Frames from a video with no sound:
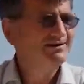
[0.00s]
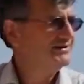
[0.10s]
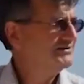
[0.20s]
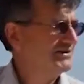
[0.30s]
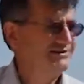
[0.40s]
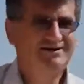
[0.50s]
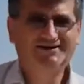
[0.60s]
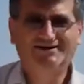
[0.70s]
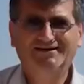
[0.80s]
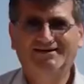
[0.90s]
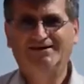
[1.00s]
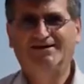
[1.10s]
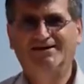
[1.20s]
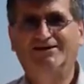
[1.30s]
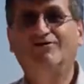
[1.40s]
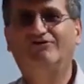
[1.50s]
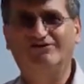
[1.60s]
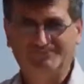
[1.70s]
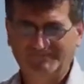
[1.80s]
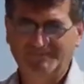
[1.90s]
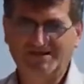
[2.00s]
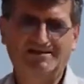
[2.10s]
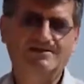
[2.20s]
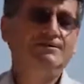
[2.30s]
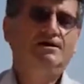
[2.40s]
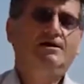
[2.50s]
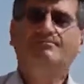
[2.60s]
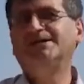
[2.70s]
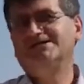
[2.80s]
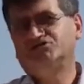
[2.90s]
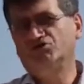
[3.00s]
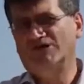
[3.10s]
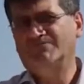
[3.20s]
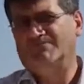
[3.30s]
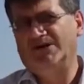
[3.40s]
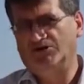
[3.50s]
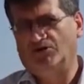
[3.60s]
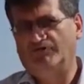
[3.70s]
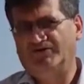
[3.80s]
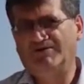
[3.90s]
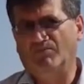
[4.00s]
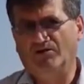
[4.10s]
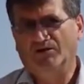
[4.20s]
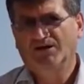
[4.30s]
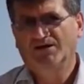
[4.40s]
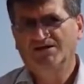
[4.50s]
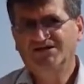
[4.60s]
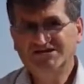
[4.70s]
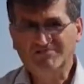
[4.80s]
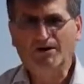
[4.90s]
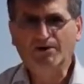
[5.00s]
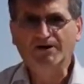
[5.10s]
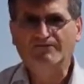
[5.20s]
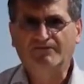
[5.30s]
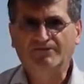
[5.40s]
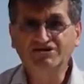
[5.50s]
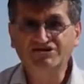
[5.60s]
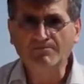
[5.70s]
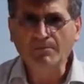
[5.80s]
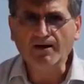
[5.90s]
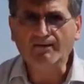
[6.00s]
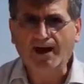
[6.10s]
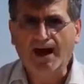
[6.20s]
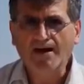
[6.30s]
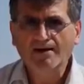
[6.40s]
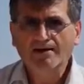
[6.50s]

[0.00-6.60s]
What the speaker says: What? The coffee. Yeah. Please do something about your coffee. Come on. This is America. This is America.